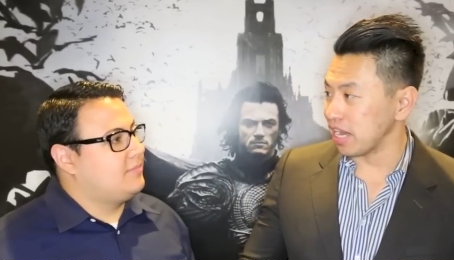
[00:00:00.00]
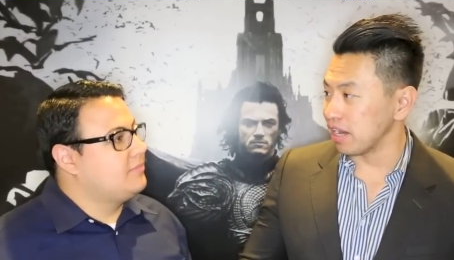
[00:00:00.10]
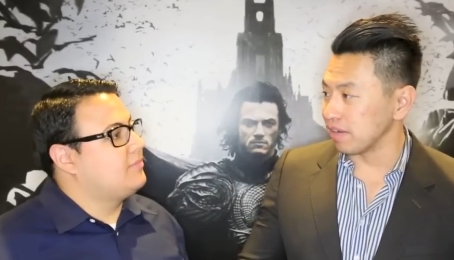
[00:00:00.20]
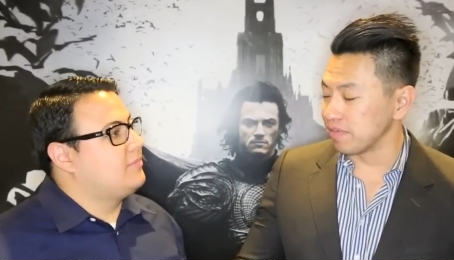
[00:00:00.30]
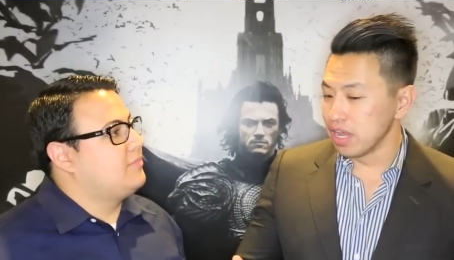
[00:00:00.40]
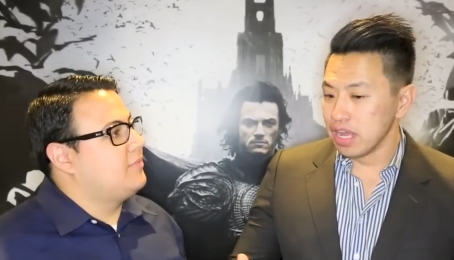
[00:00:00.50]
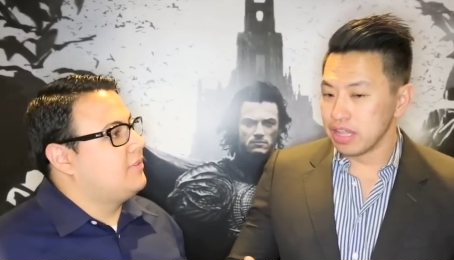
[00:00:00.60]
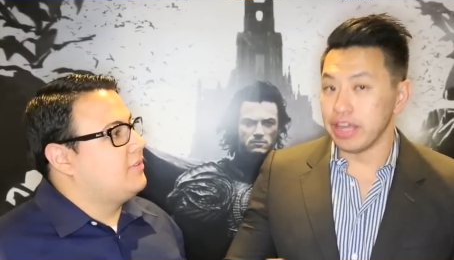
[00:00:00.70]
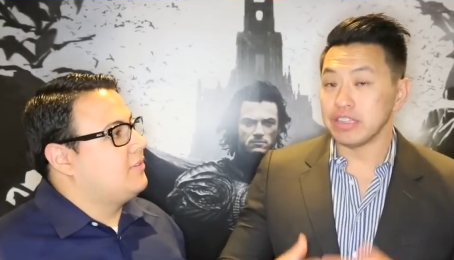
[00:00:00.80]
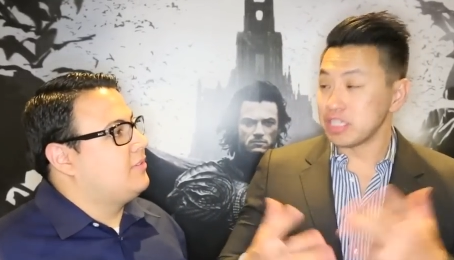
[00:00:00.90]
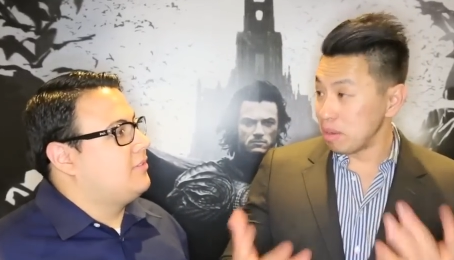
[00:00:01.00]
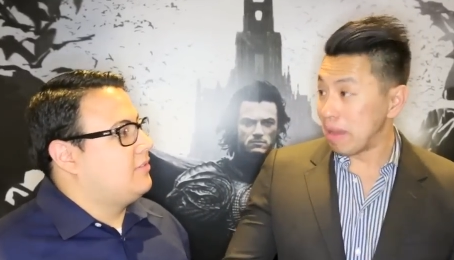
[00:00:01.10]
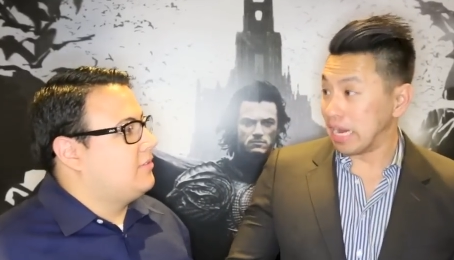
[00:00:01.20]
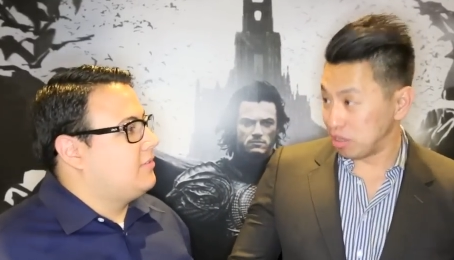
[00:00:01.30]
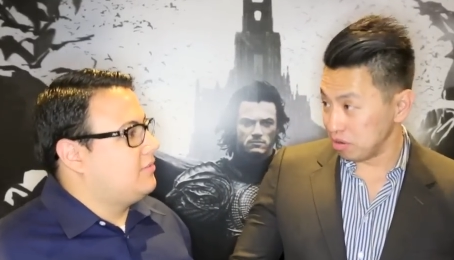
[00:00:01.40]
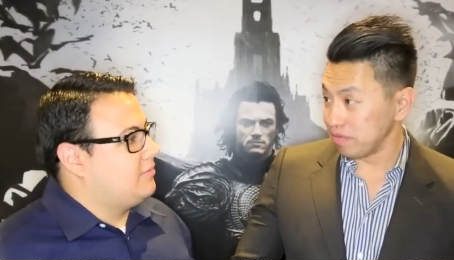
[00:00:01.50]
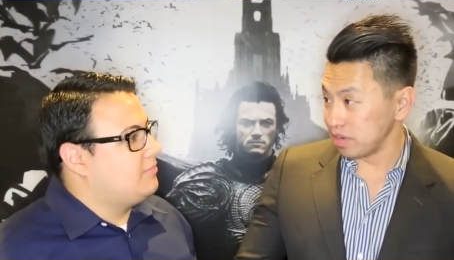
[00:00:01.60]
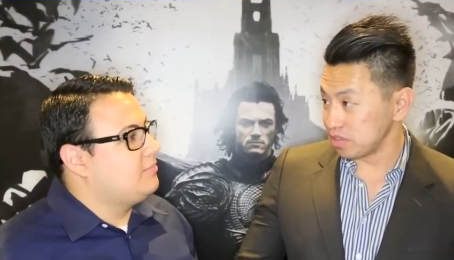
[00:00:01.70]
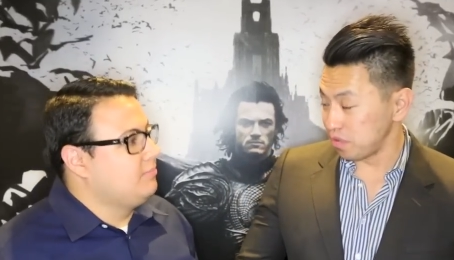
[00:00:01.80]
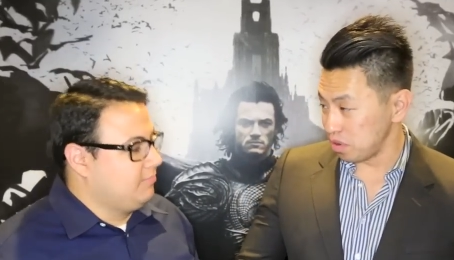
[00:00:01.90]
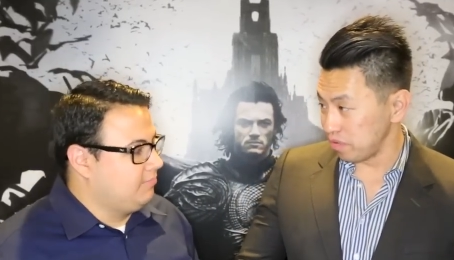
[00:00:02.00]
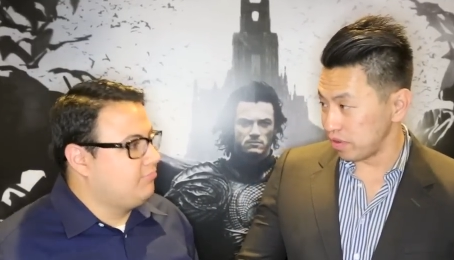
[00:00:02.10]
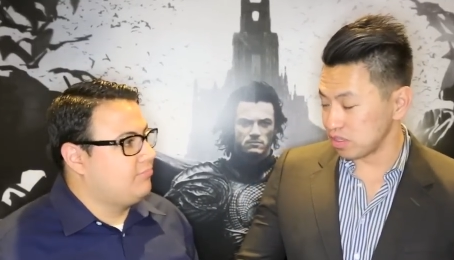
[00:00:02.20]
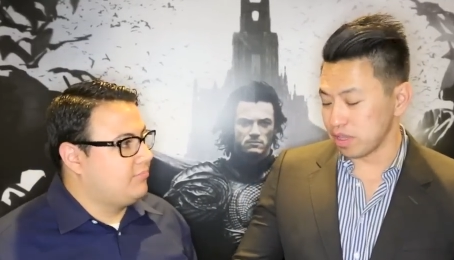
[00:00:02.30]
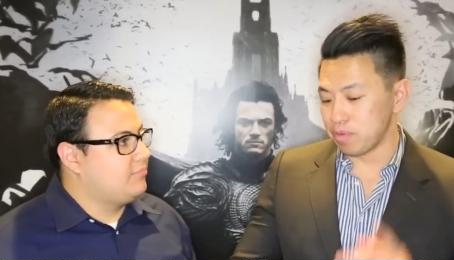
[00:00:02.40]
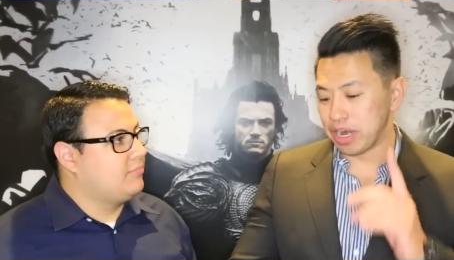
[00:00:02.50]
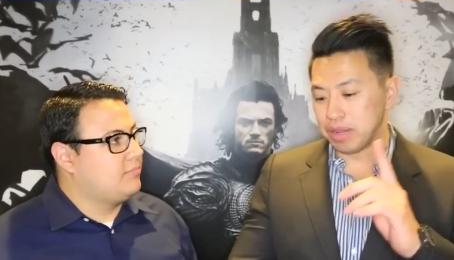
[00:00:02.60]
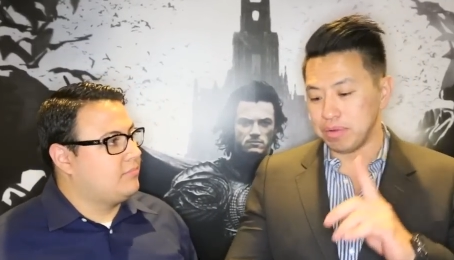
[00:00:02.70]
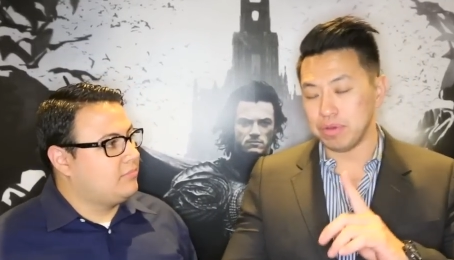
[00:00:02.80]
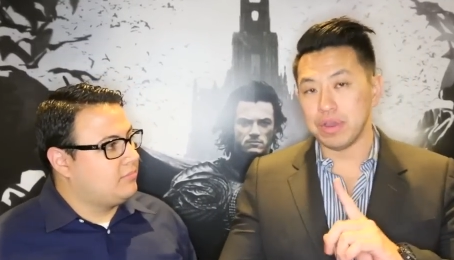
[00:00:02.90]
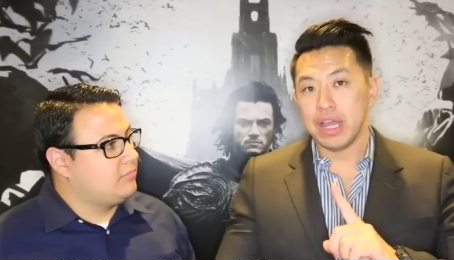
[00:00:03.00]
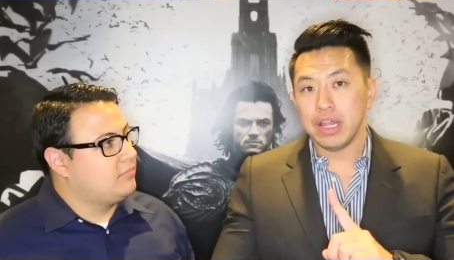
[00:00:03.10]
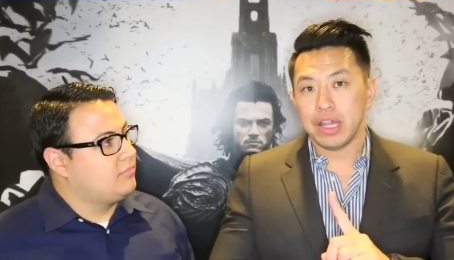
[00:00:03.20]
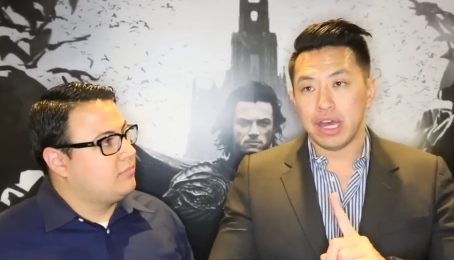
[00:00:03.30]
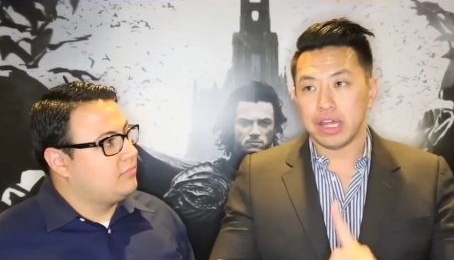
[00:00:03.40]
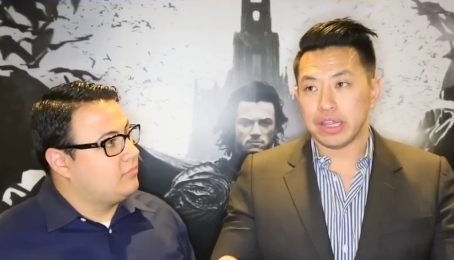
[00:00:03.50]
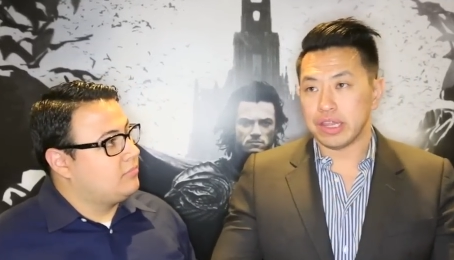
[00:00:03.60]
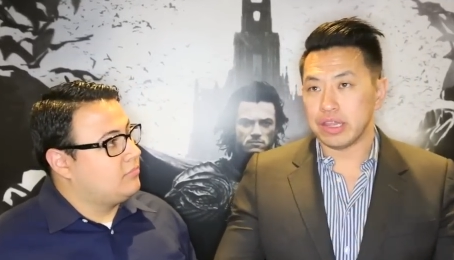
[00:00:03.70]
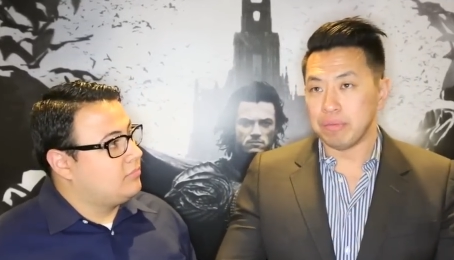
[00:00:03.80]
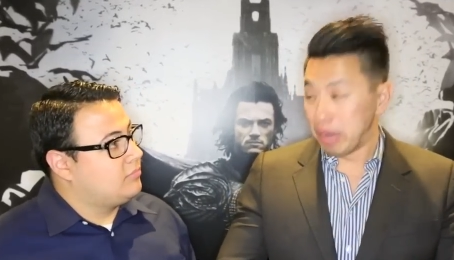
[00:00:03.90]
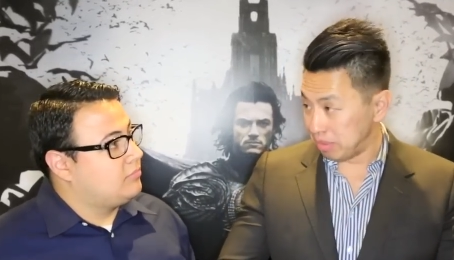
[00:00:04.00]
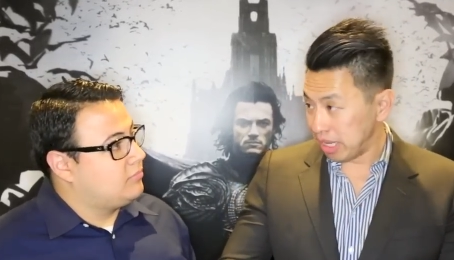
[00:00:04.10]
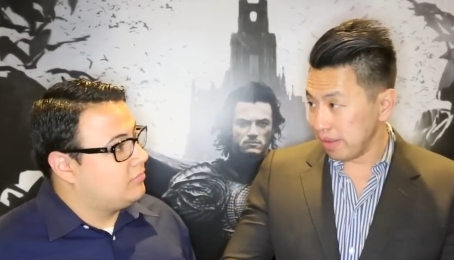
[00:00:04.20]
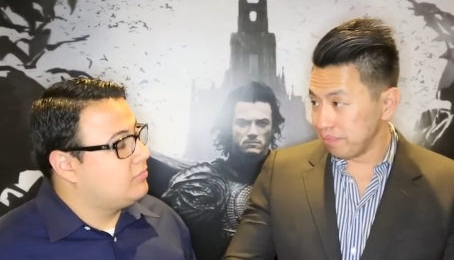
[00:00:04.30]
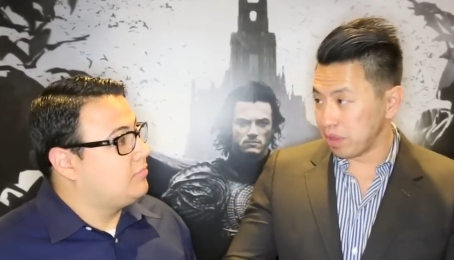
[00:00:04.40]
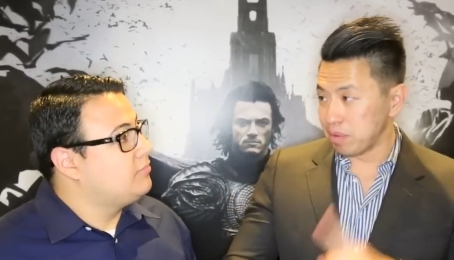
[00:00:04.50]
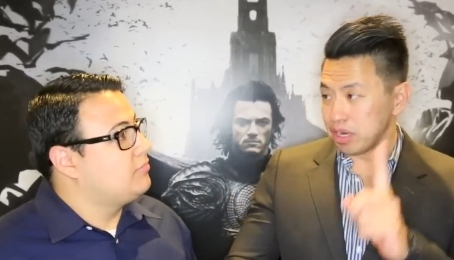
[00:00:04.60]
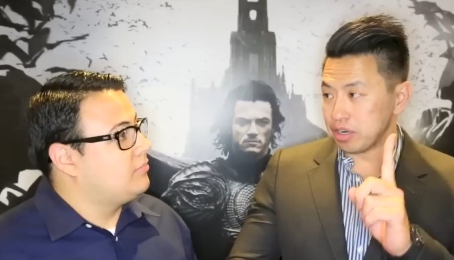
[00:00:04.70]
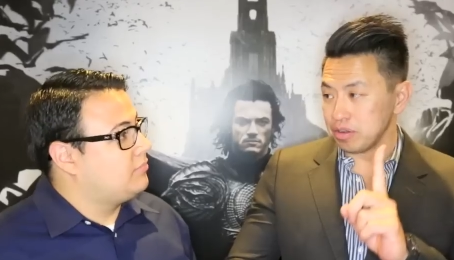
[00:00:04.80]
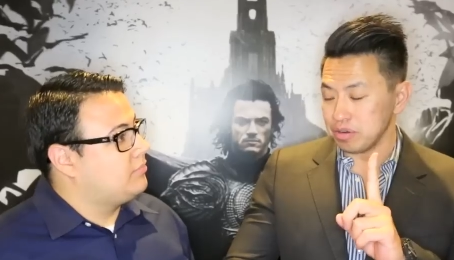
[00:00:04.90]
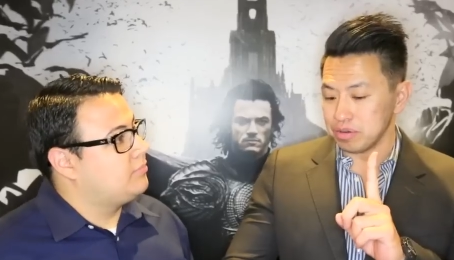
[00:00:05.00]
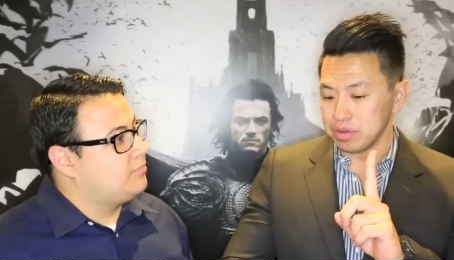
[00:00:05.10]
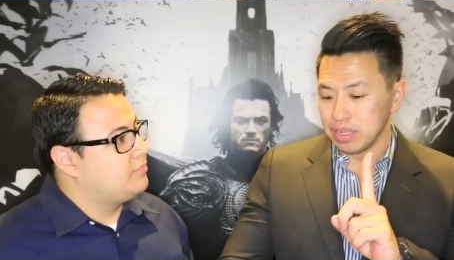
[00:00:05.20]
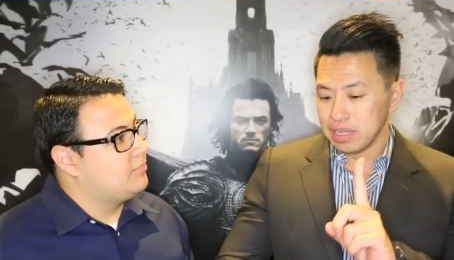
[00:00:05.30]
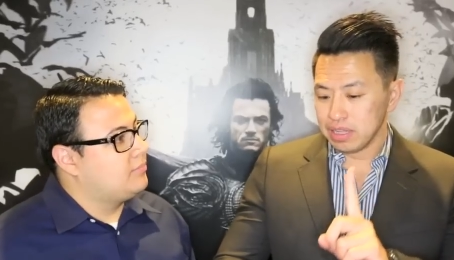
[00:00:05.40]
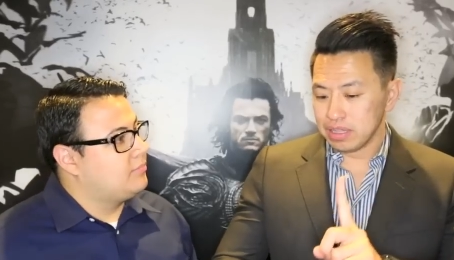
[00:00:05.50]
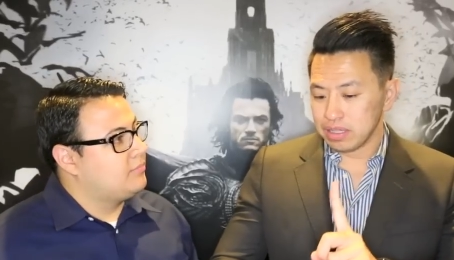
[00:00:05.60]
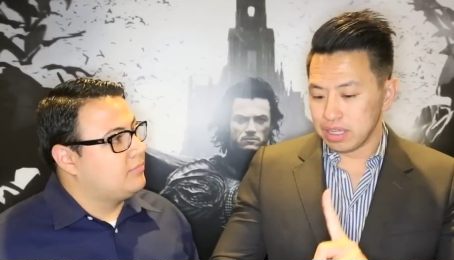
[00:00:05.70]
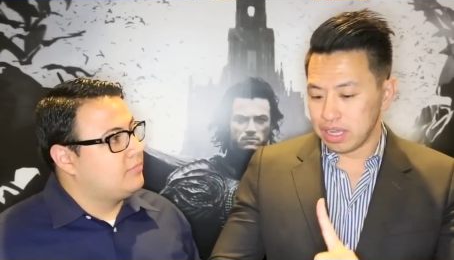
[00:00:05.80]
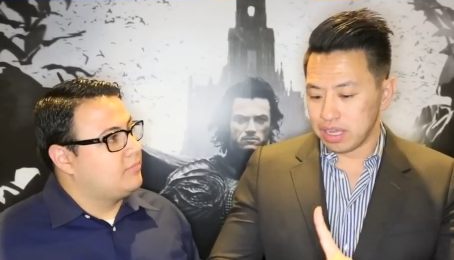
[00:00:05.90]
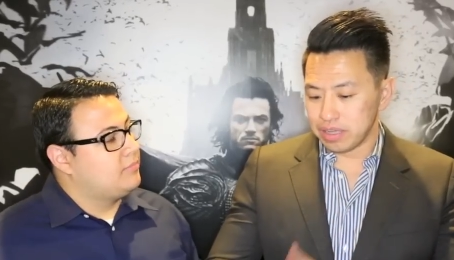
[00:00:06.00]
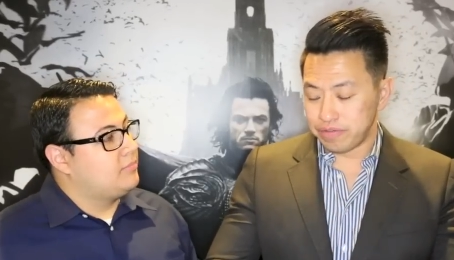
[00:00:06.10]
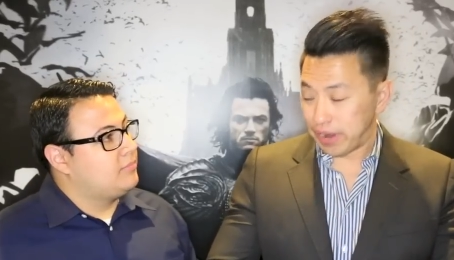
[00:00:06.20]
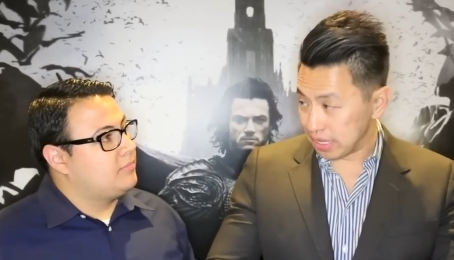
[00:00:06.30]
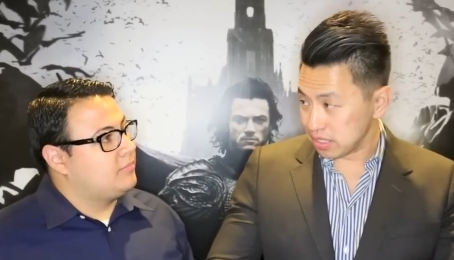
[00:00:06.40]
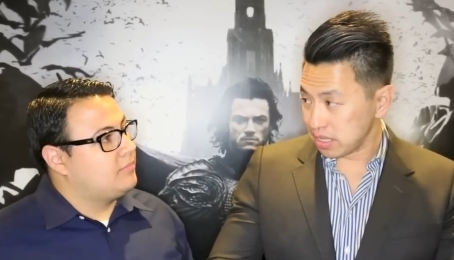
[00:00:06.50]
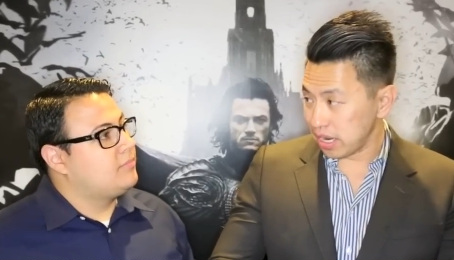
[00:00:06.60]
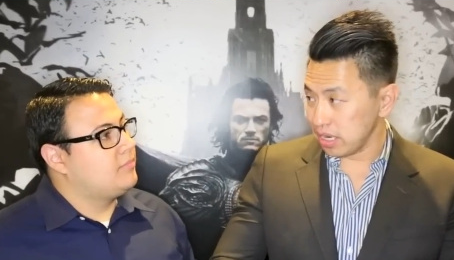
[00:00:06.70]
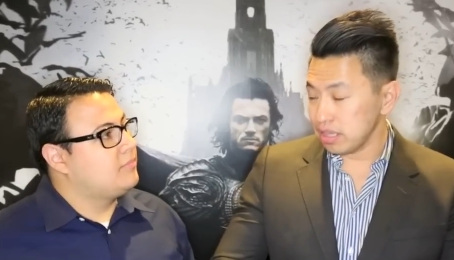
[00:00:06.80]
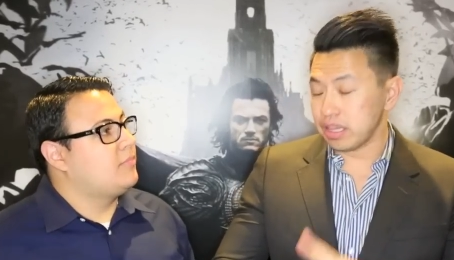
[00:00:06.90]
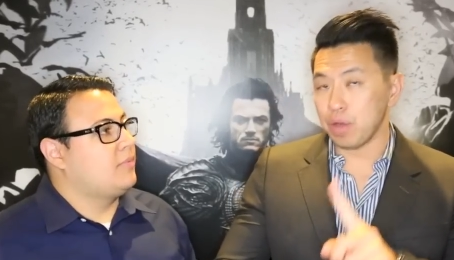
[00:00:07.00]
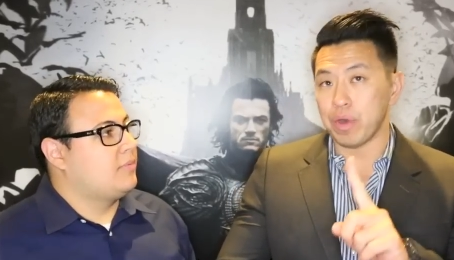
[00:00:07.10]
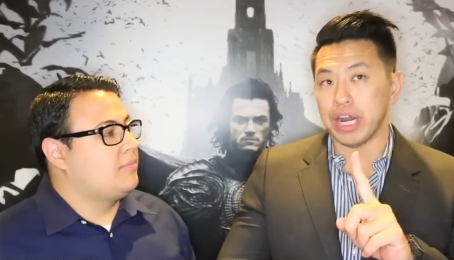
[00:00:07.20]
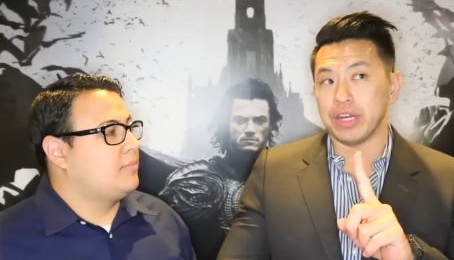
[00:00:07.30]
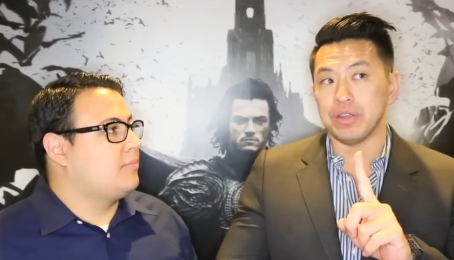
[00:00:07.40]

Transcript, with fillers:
Speaker 1: of their cinematic universe for mm. Universal. They want to do uh, The Mummy, they want to do uh, Frankenstein, they want to